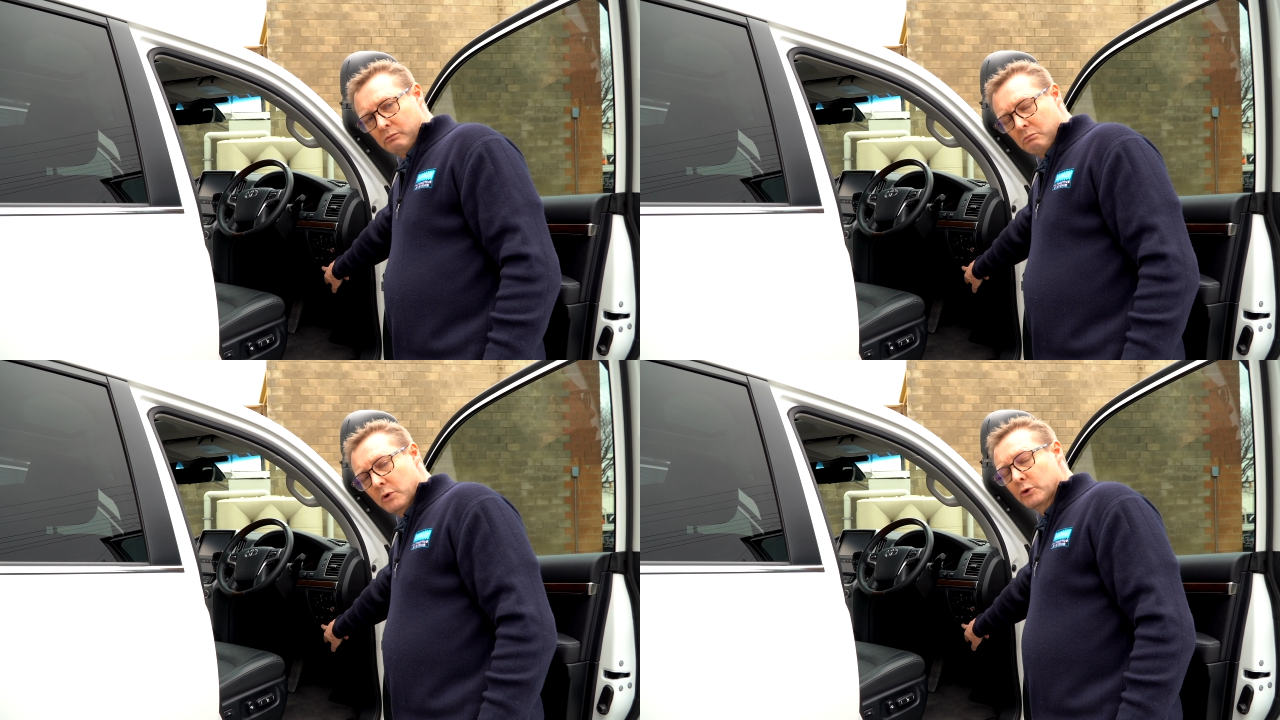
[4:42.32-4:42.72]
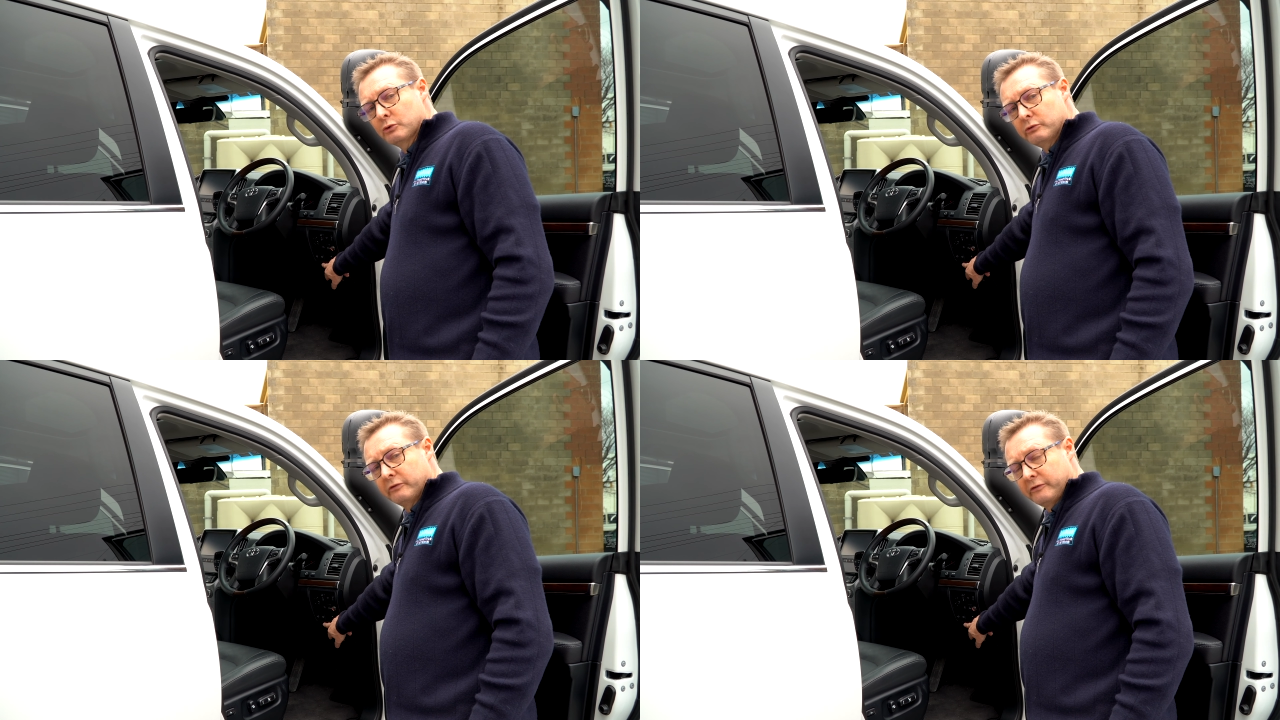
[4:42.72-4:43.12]

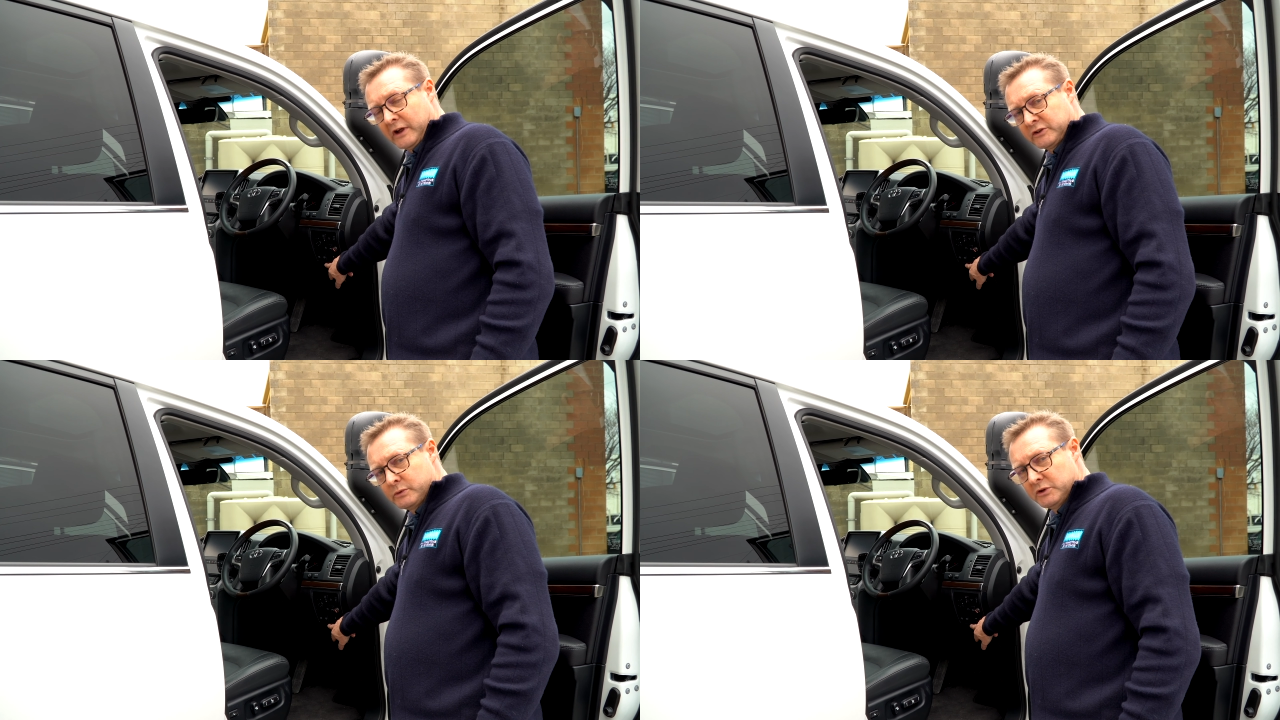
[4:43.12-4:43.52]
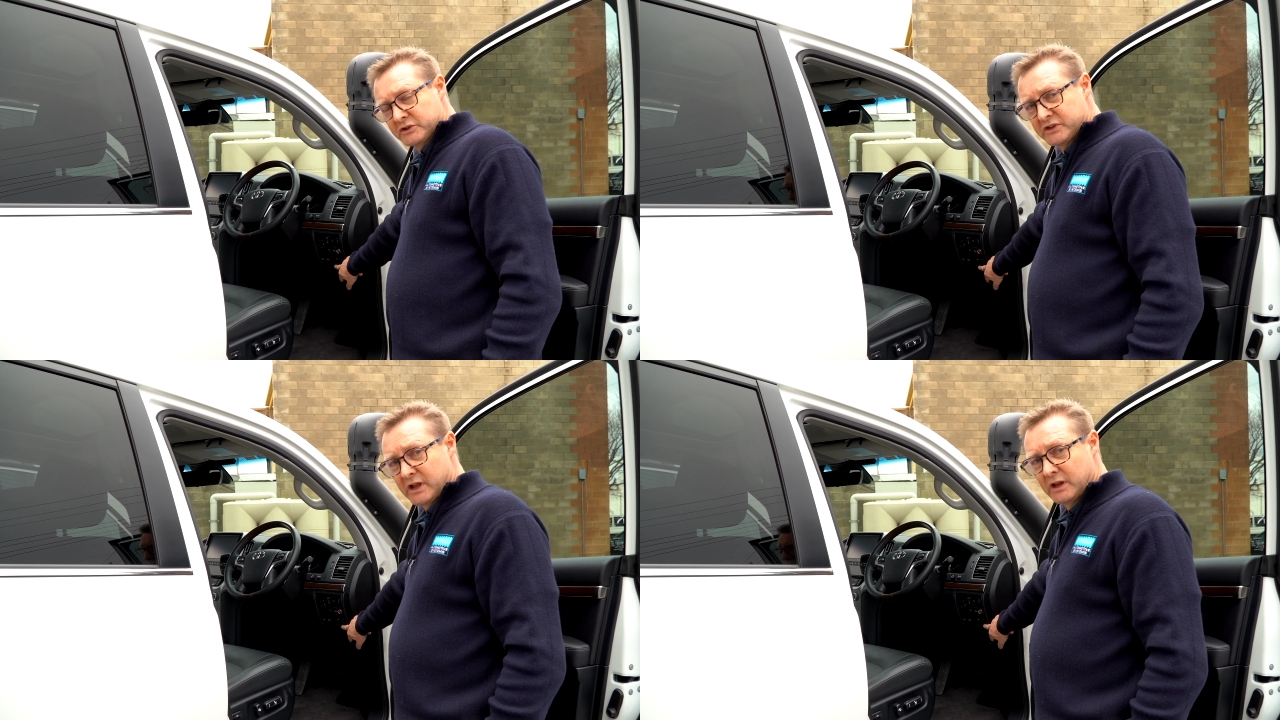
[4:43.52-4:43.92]
move factory
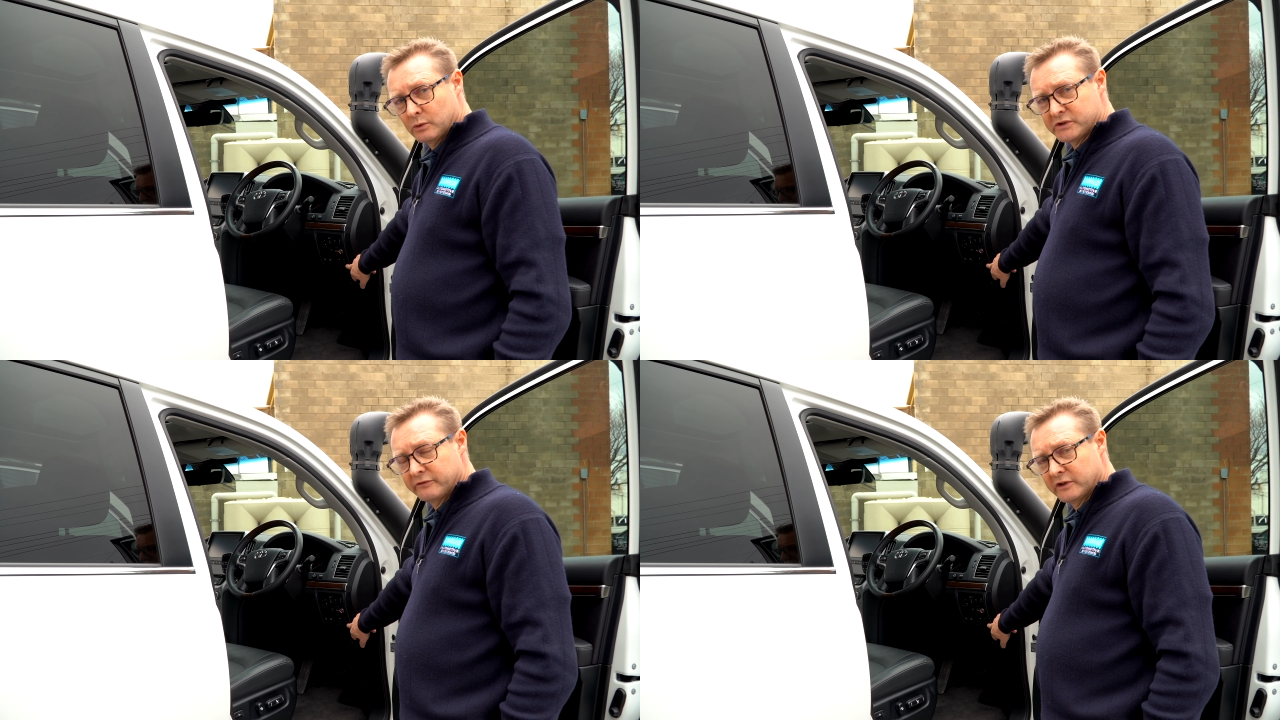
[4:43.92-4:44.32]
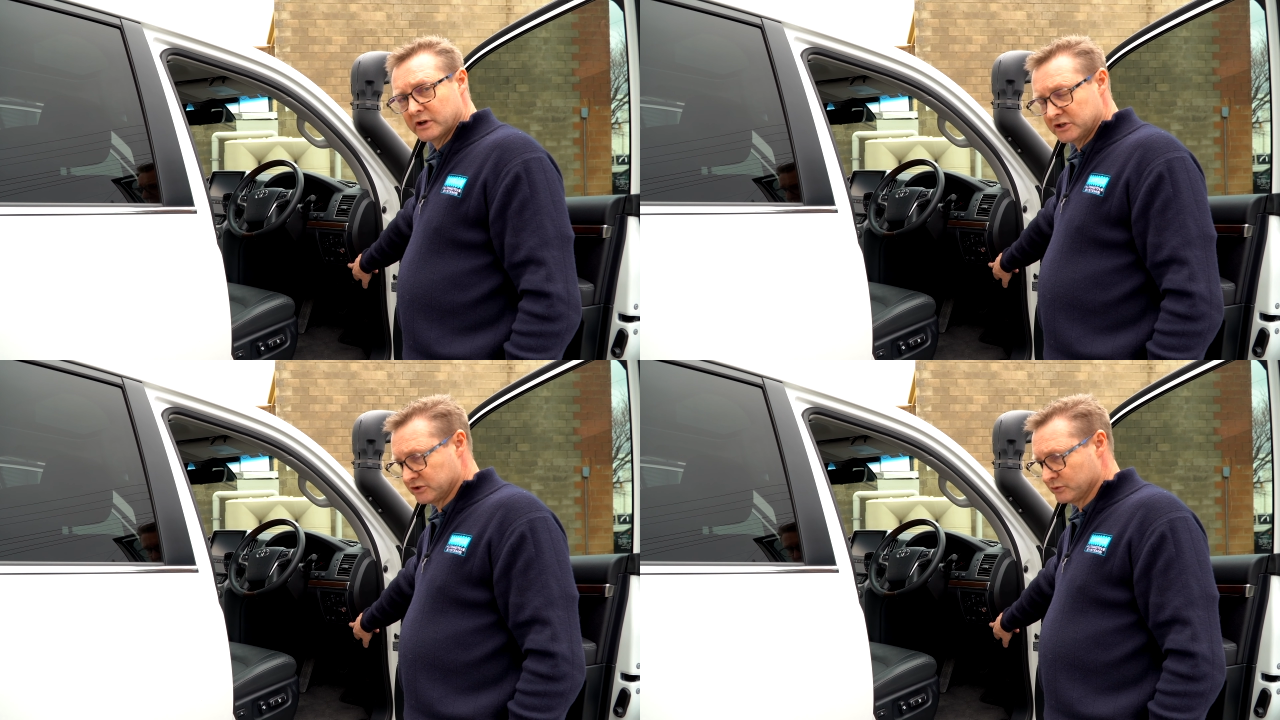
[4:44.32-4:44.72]
switches and also fit
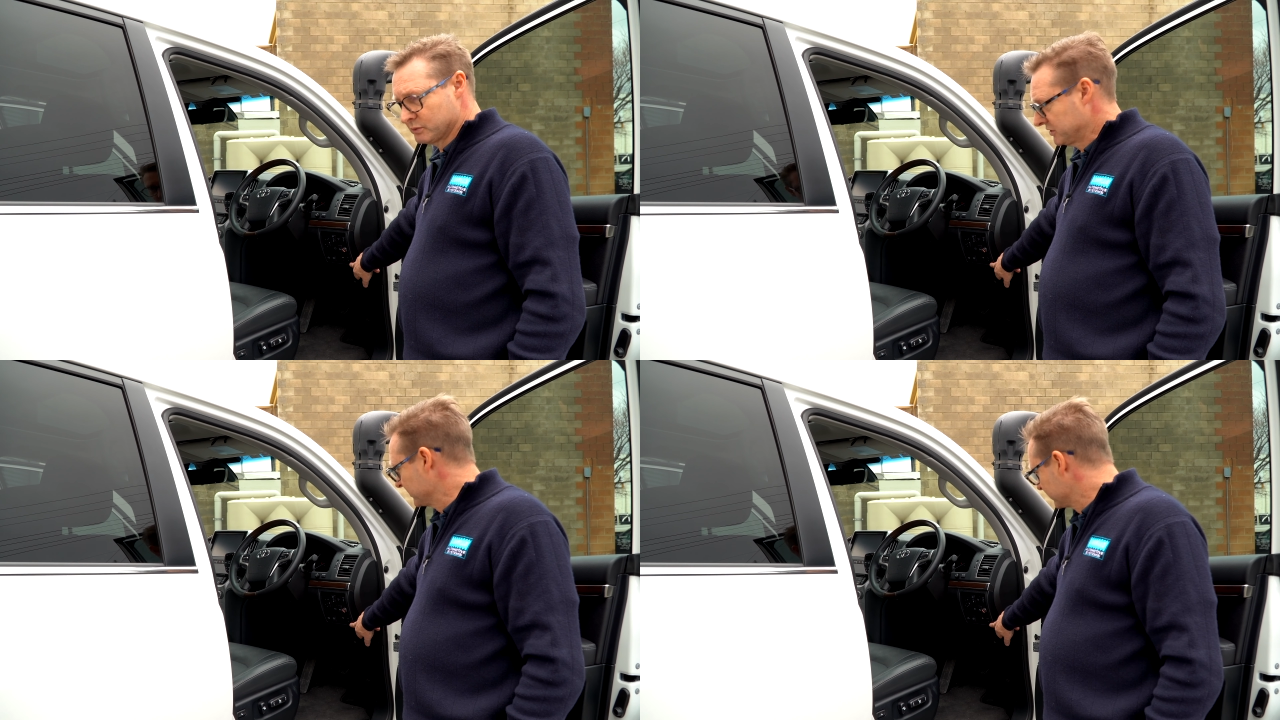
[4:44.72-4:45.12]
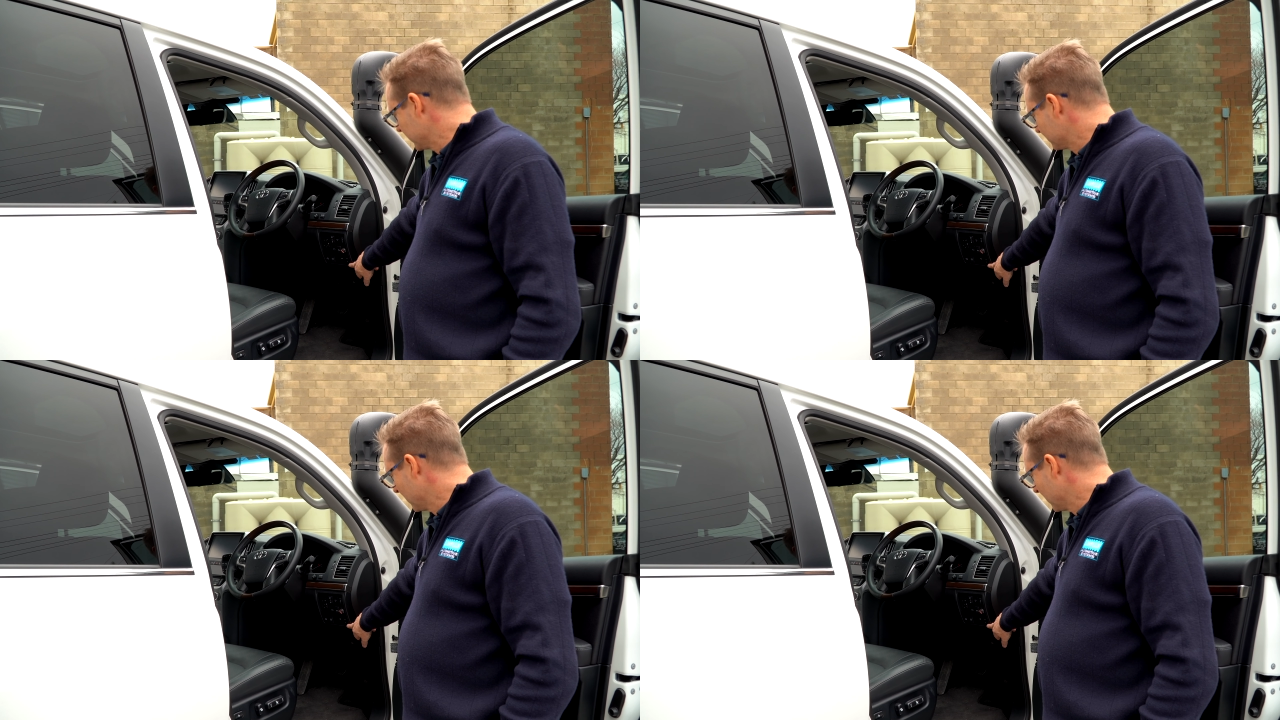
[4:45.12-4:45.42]
additional switches as